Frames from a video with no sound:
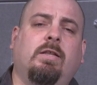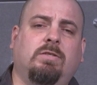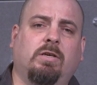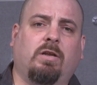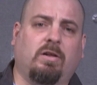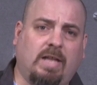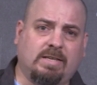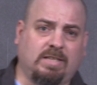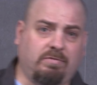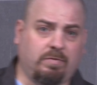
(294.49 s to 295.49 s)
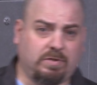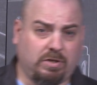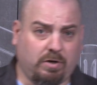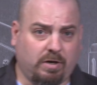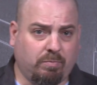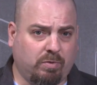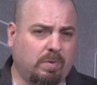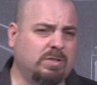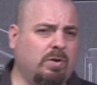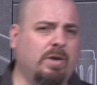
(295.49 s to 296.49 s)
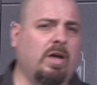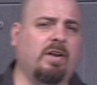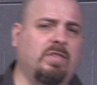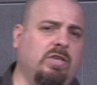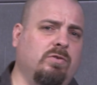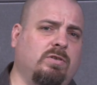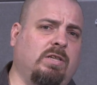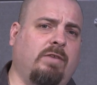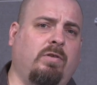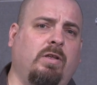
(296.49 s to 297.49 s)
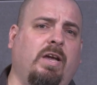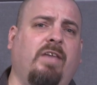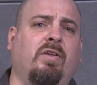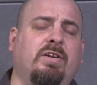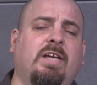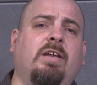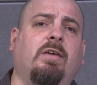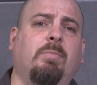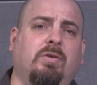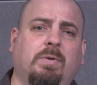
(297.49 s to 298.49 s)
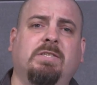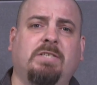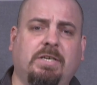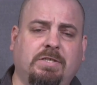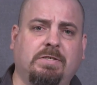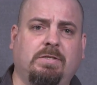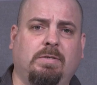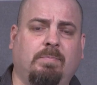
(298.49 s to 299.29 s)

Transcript: let's look at our last level of security with what's going on at the user level and their data between sessions.